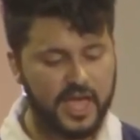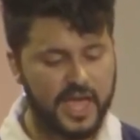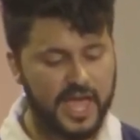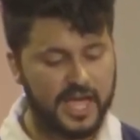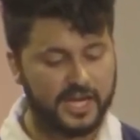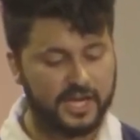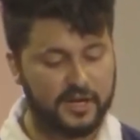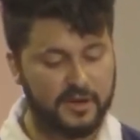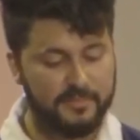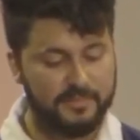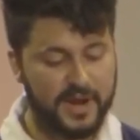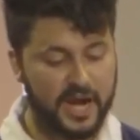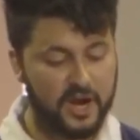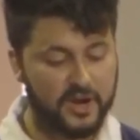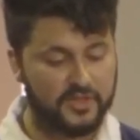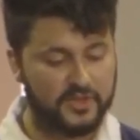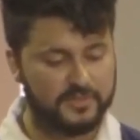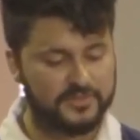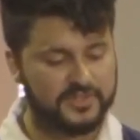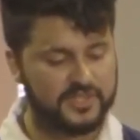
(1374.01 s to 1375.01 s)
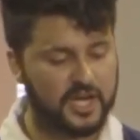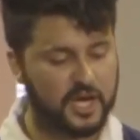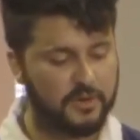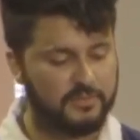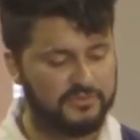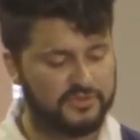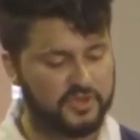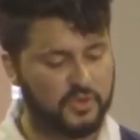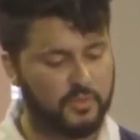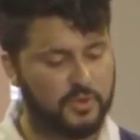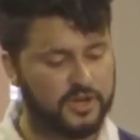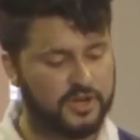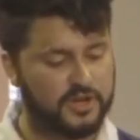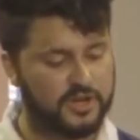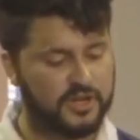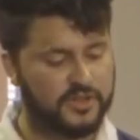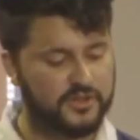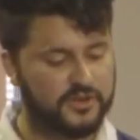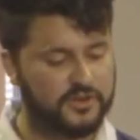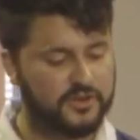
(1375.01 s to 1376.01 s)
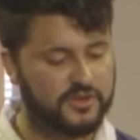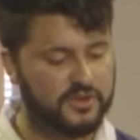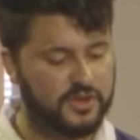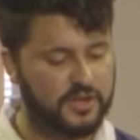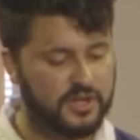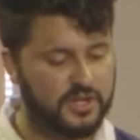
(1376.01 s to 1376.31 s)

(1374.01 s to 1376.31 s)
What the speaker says: and compare themselves to one another,